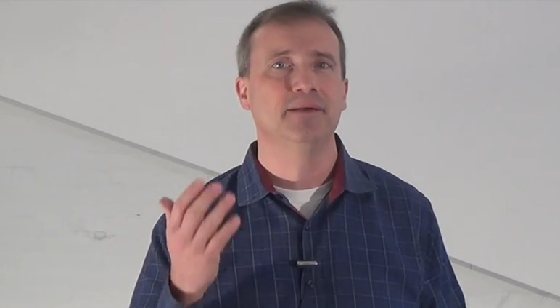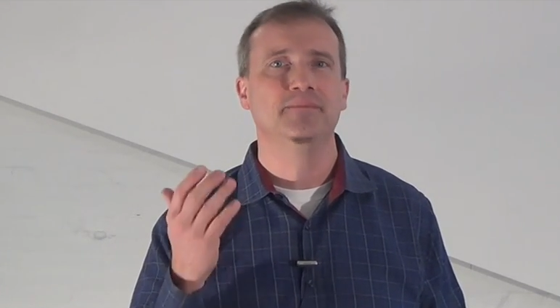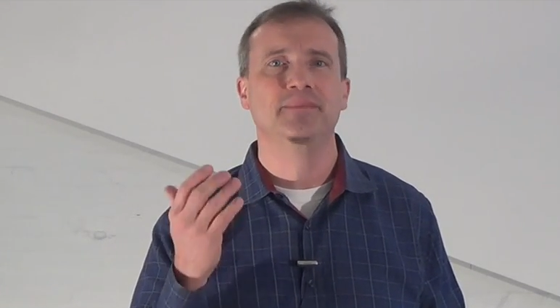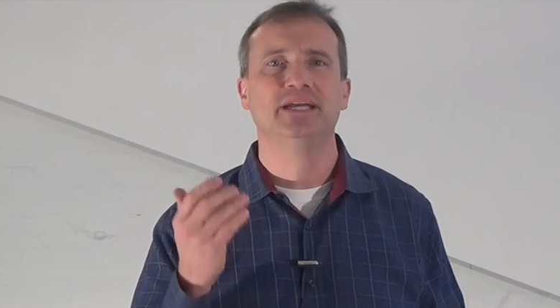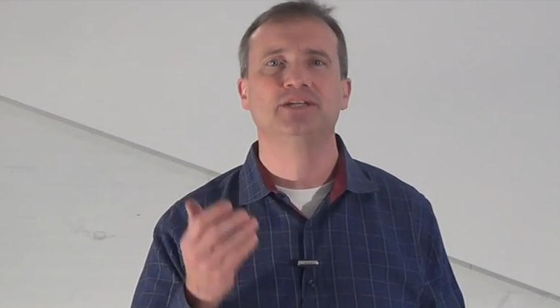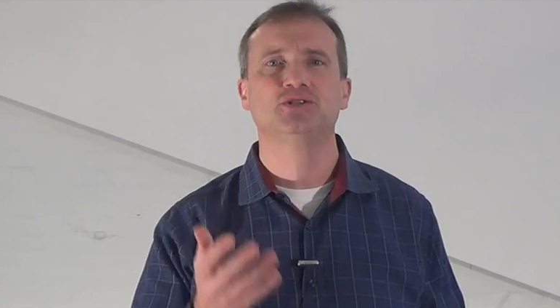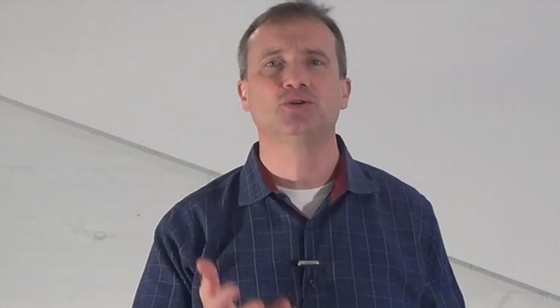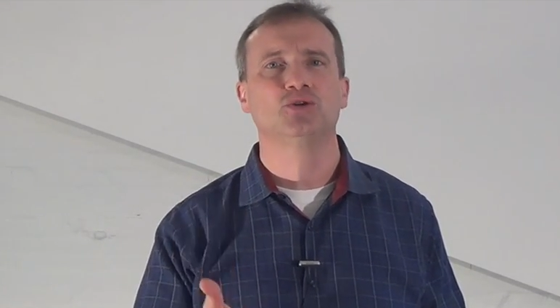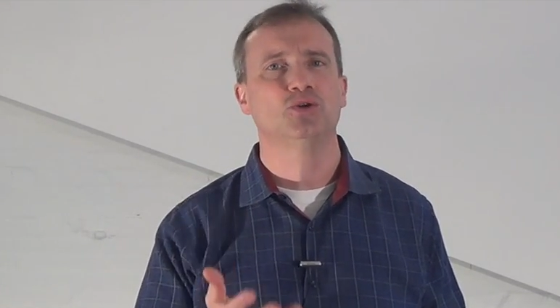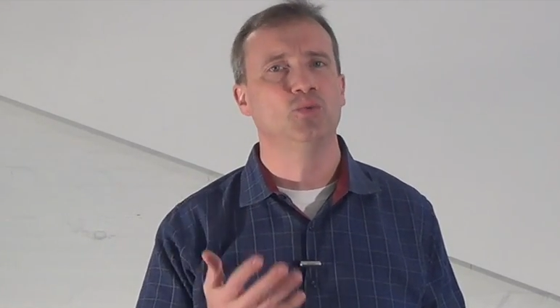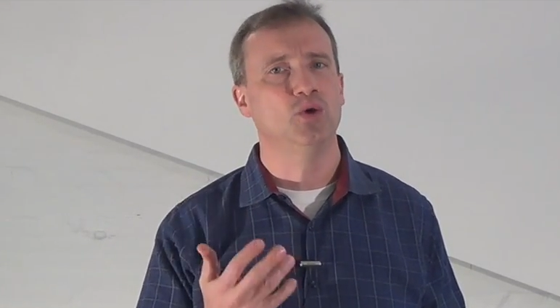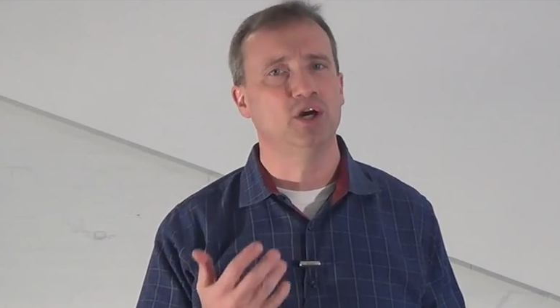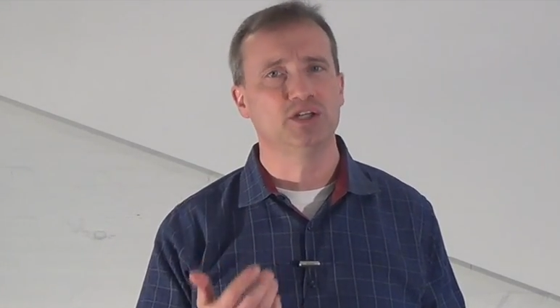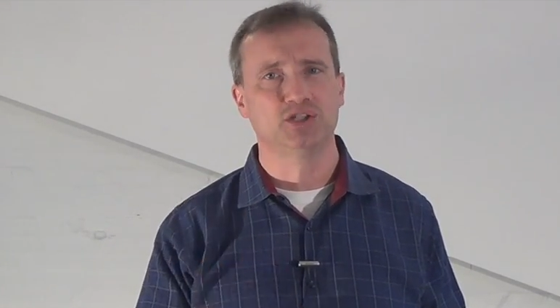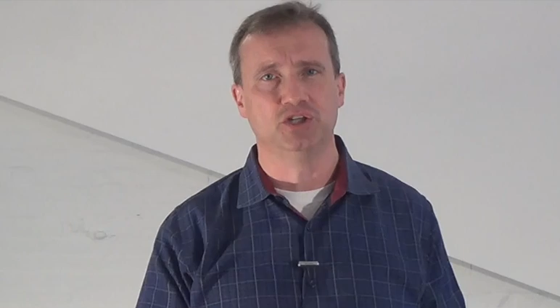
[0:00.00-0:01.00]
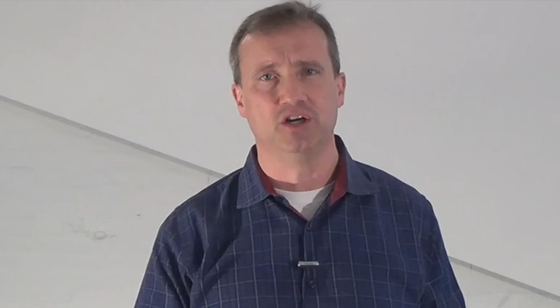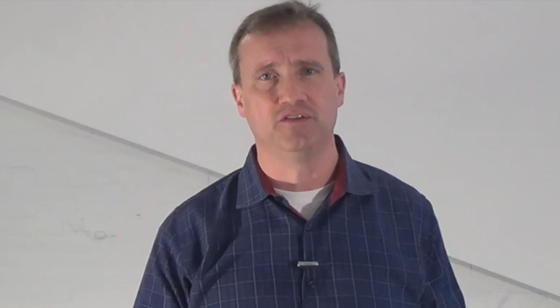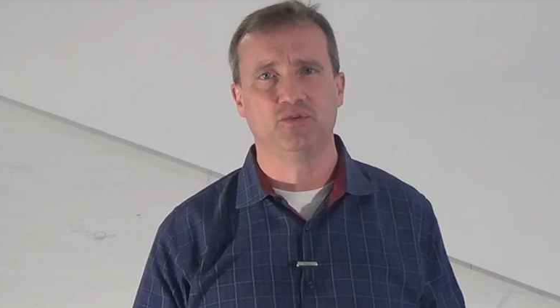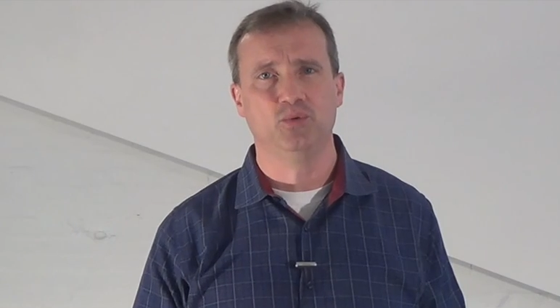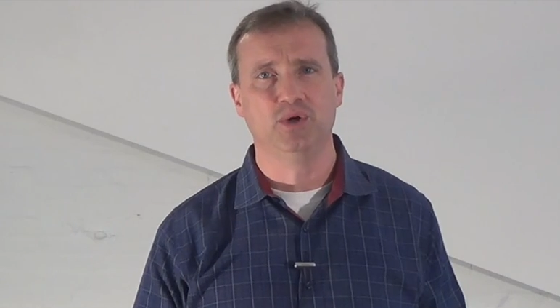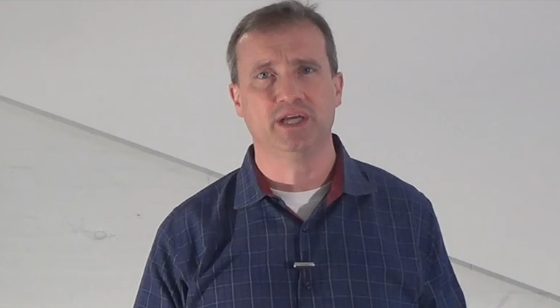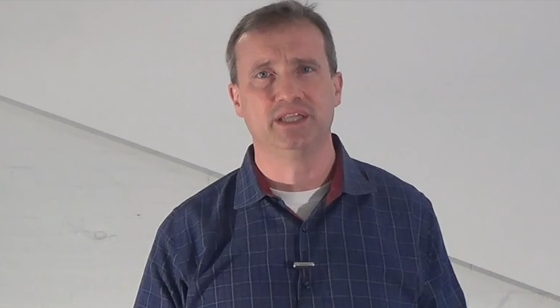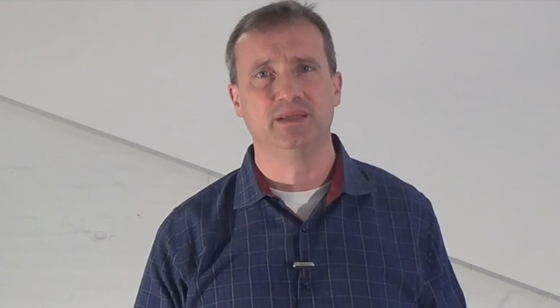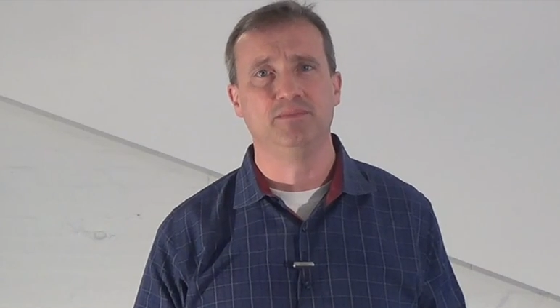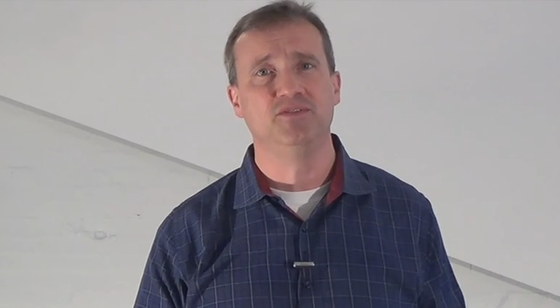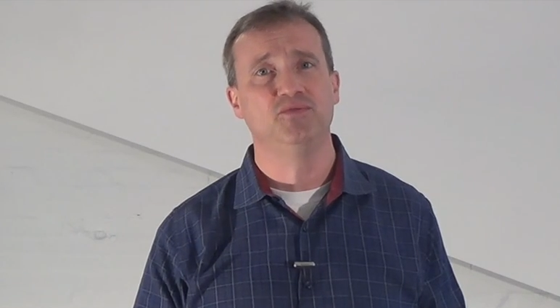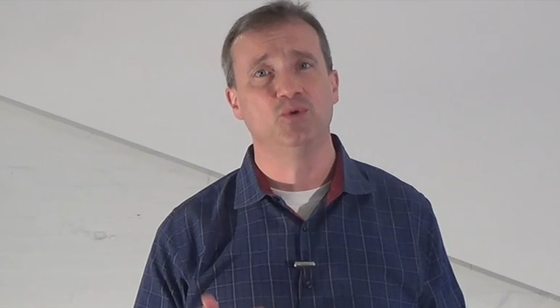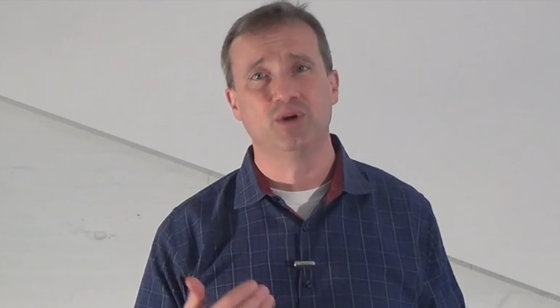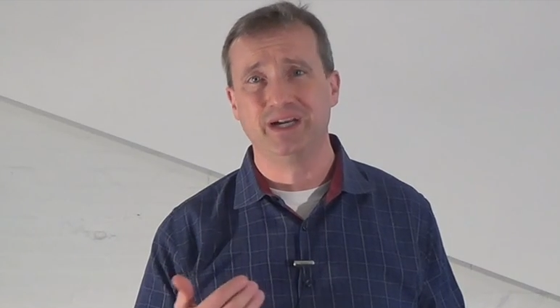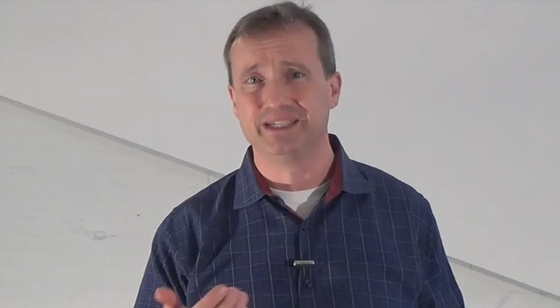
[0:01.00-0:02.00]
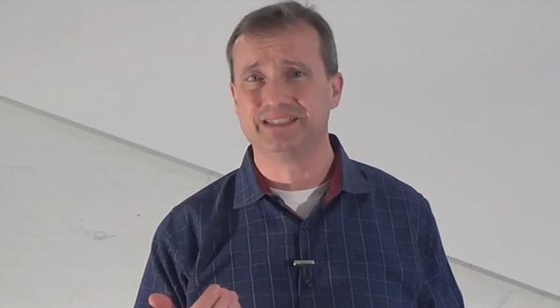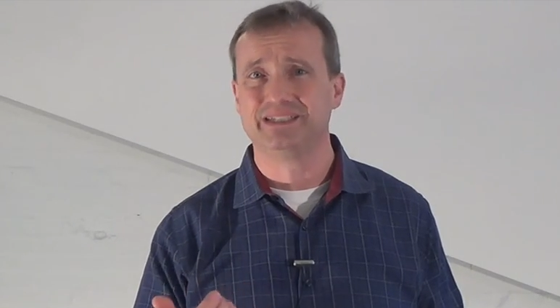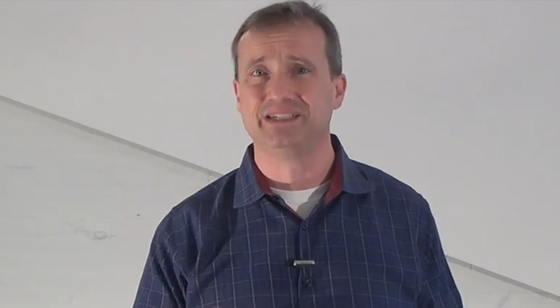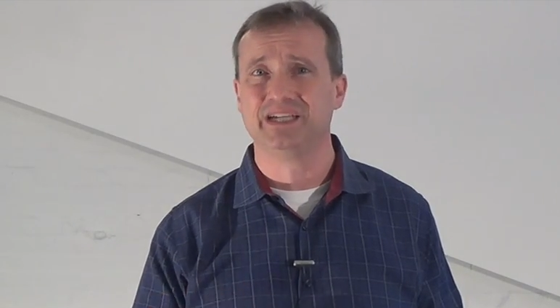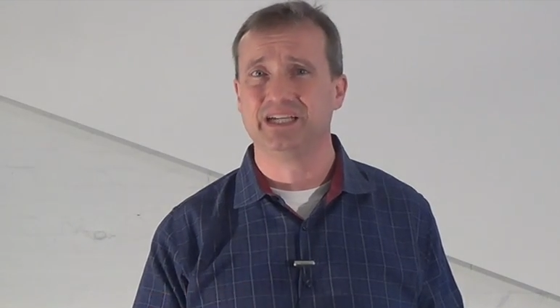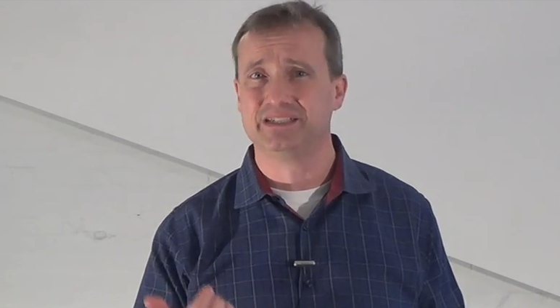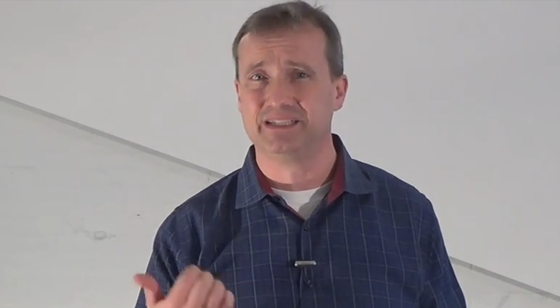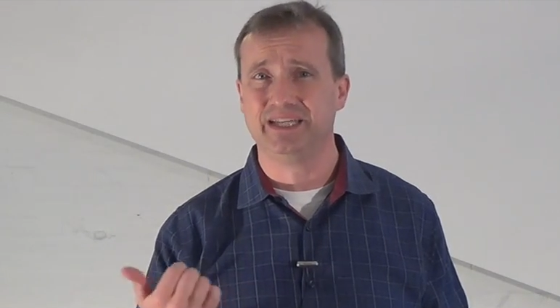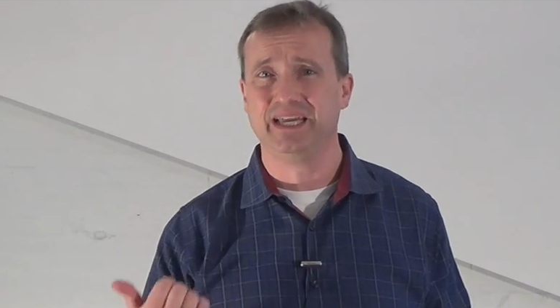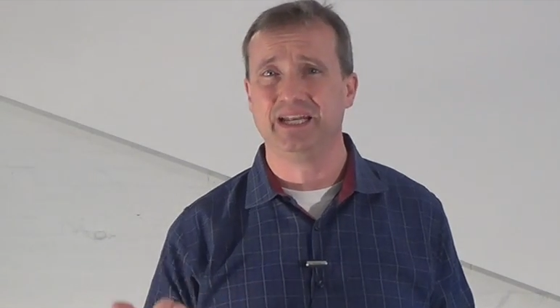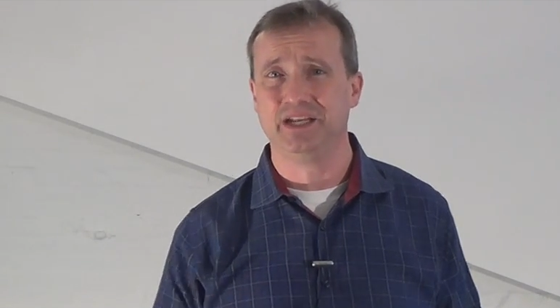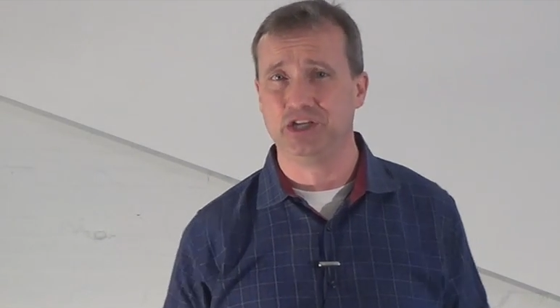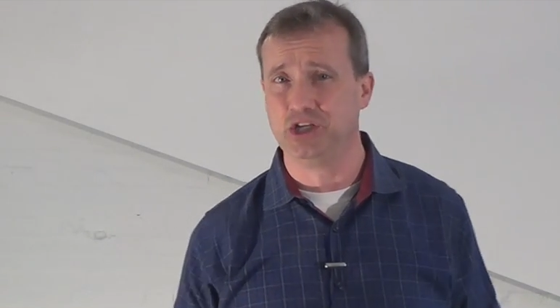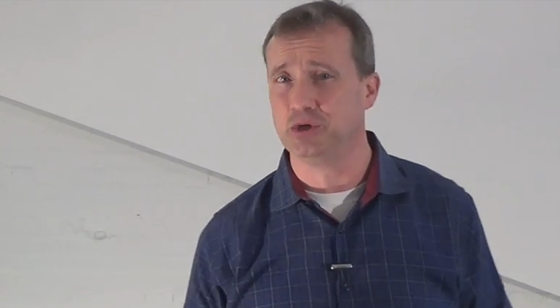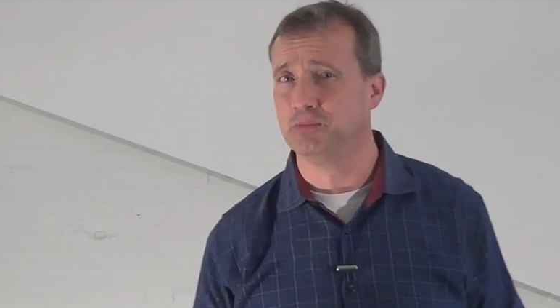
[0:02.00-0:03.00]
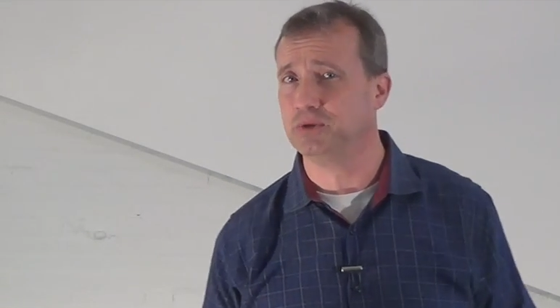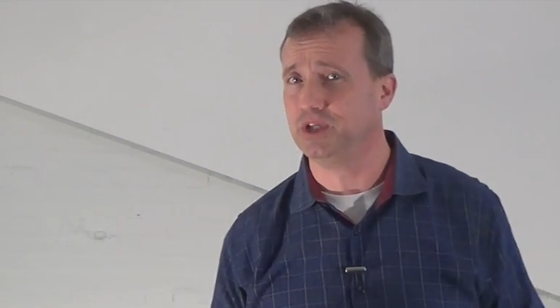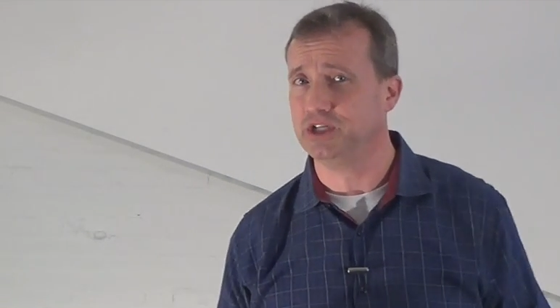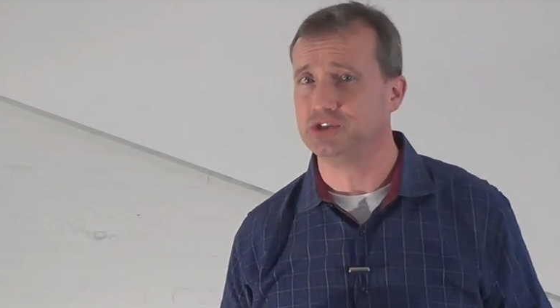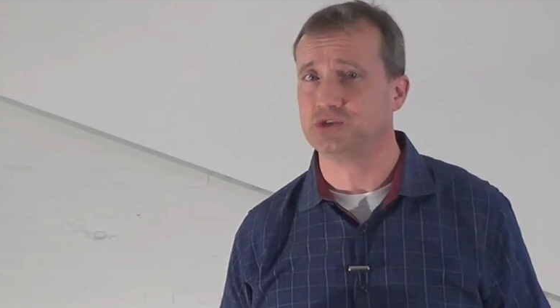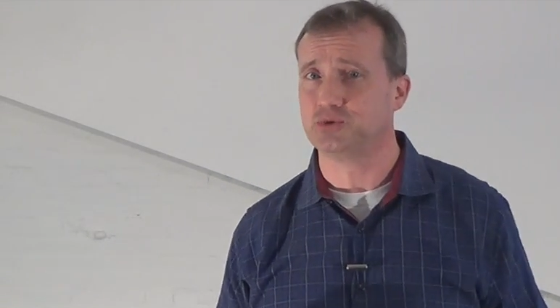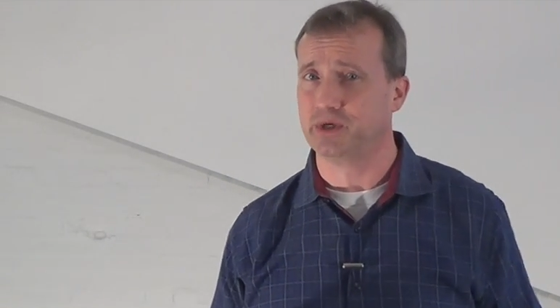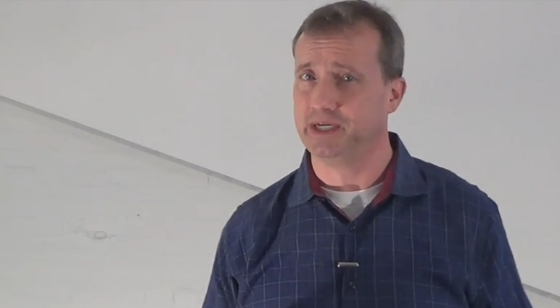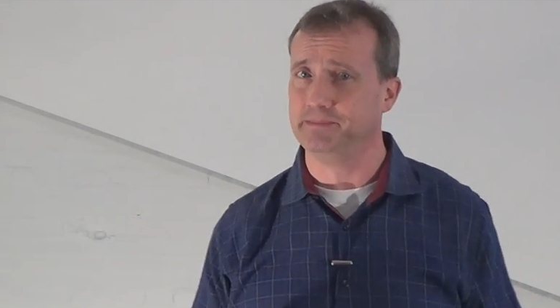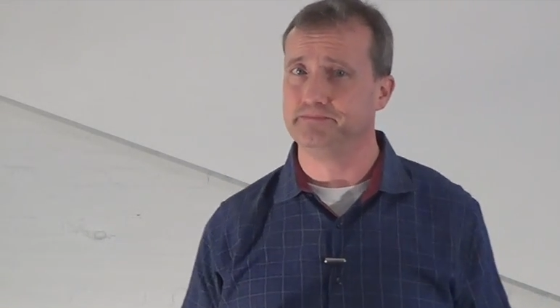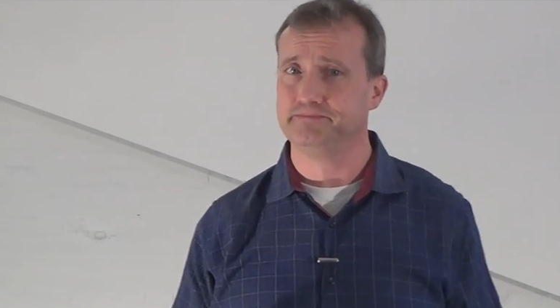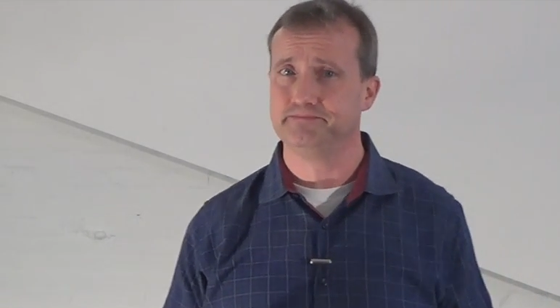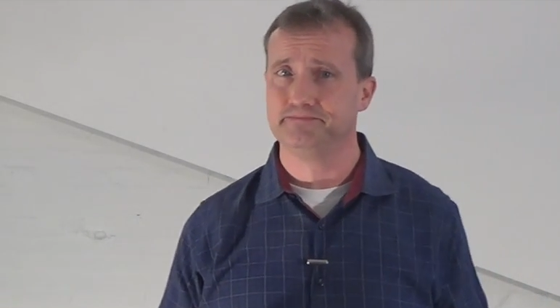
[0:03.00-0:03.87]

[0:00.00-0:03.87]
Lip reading: make sure to wash it off quickly before it has a chance to get into your bloodstream.